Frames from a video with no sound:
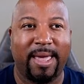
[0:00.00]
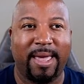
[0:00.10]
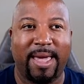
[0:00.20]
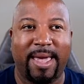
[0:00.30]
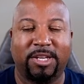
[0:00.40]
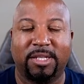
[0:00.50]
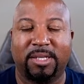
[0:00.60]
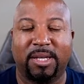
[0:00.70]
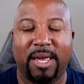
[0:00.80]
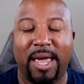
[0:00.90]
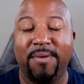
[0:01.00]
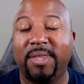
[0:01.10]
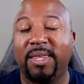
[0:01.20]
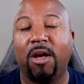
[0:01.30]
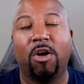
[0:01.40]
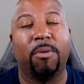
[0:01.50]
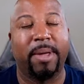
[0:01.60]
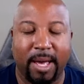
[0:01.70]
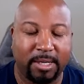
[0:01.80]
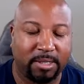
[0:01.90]
and just everything. Oh my
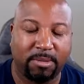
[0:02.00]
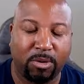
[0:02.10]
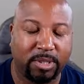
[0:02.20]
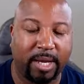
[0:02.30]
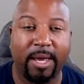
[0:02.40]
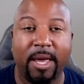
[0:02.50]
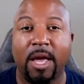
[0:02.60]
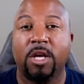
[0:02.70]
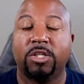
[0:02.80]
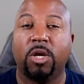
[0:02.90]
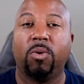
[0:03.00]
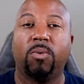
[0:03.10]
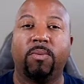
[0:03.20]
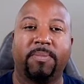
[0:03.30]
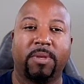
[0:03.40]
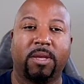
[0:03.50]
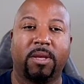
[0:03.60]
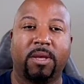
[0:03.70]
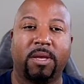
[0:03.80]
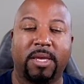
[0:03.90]
gosh, I'm so excited. So
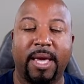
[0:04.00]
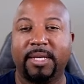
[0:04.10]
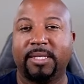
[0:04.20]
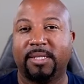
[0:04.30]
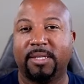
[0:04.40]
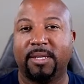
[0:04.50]
yes,